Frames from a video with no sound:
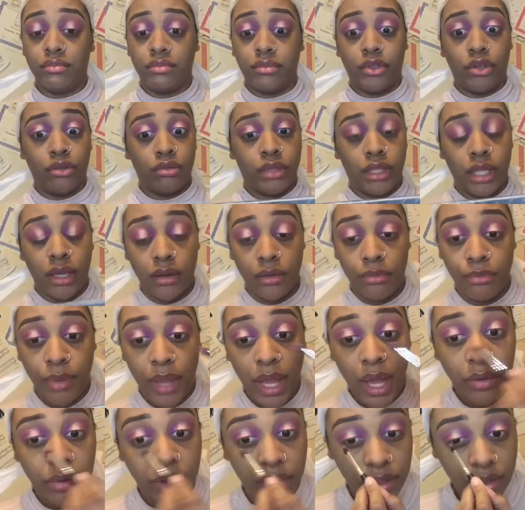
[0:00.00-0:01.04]
No doubt
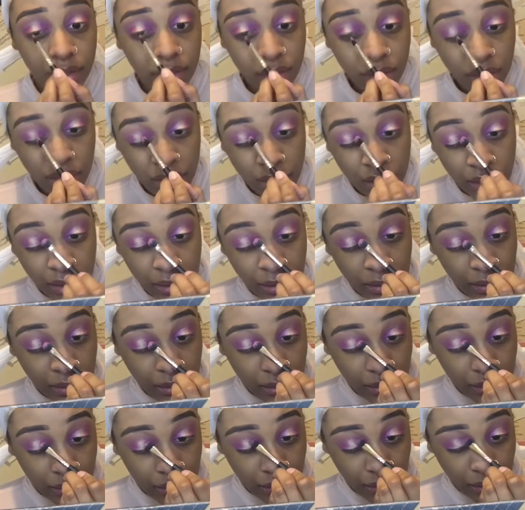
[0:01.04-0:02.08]
about it.
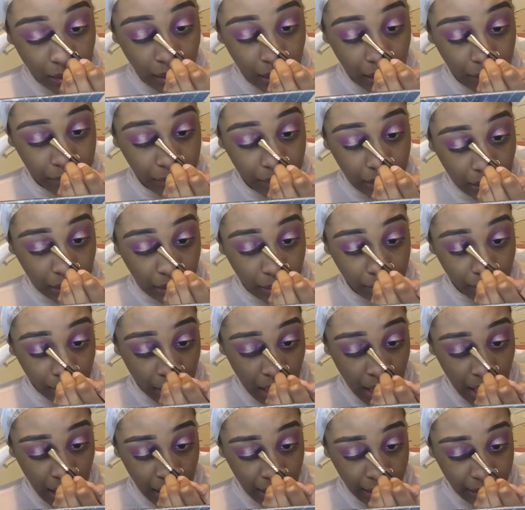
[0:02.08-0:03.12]
I'm getting
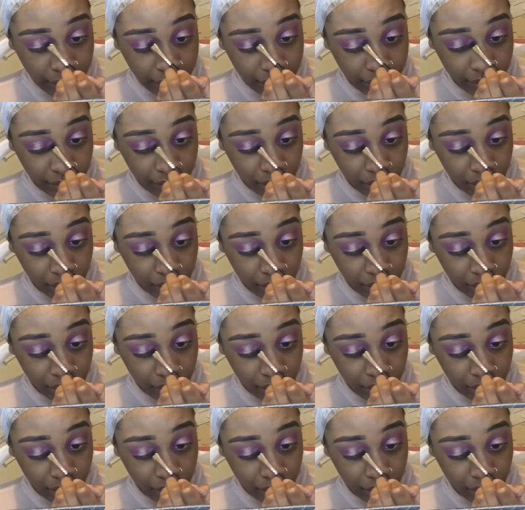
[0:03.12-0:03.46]
mine.